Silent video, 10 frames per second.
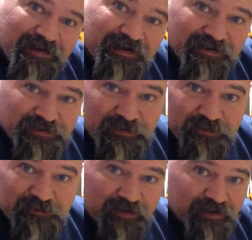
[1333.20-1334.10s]
to get into
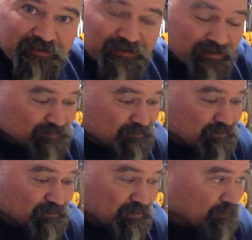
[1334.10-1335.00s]
it, right? You're not
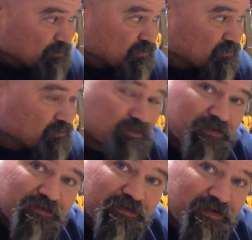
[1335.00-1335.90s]
doing armatures,
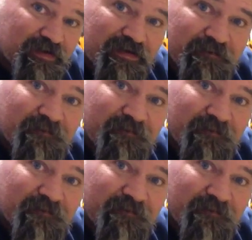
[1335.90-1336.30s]
you're just